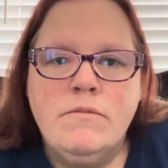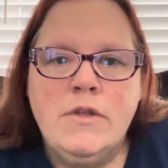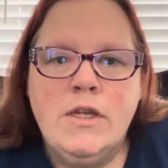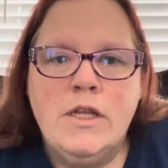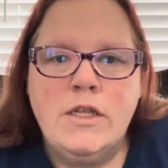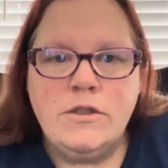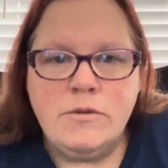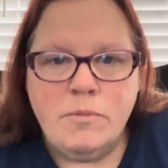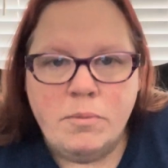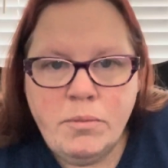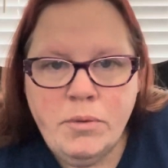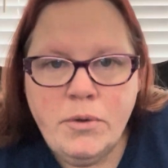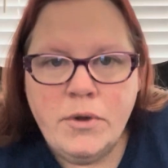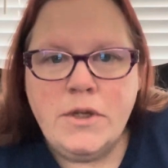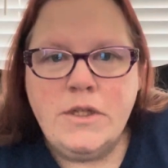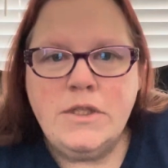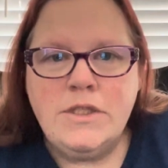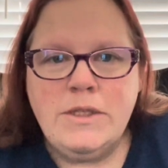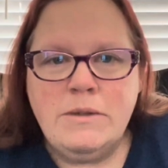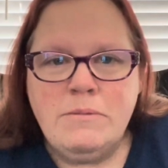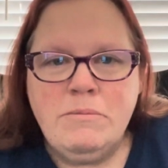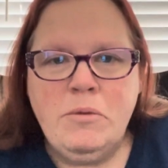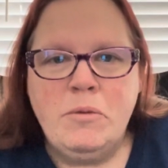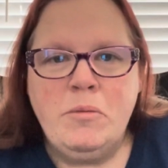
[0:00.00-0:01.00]
It's a pretty
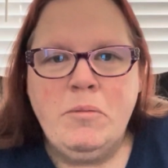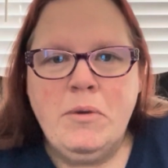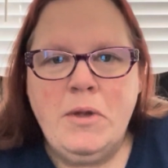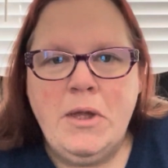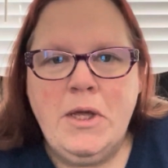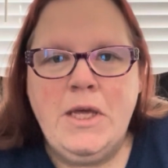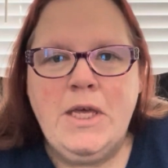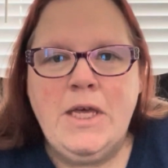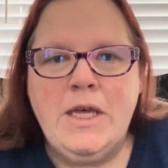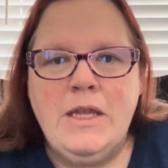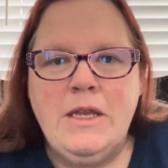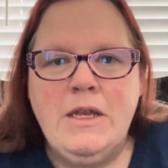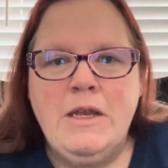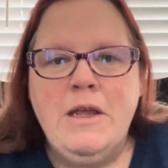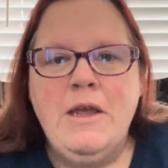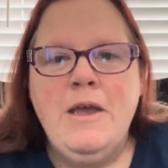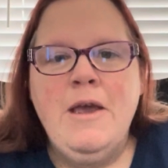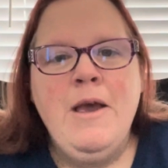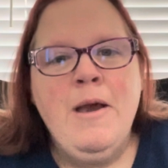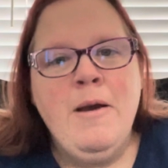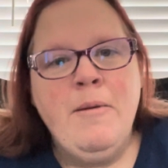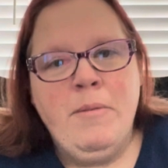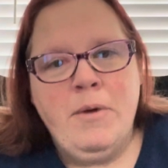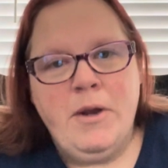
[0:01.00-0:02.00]
simple blanket,
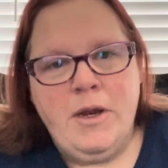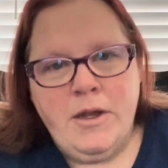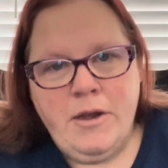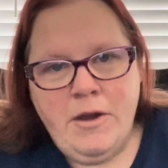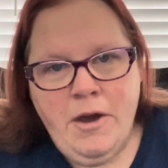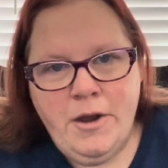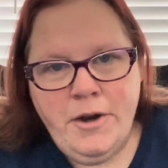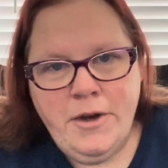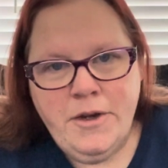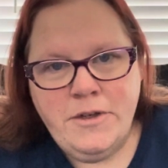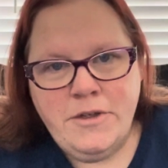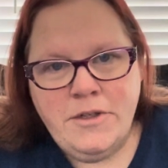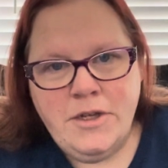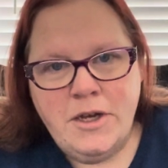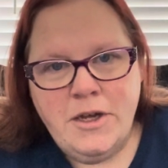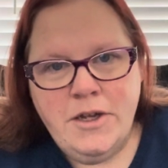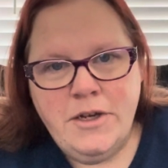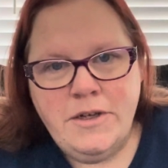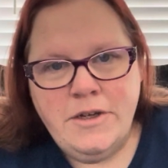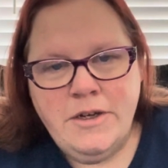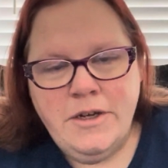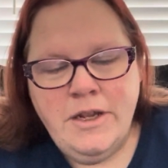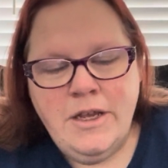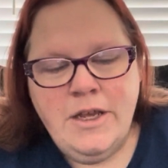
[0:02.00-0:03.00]
but I got it
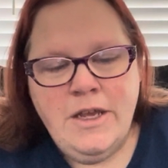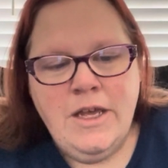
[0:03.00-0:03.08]
done.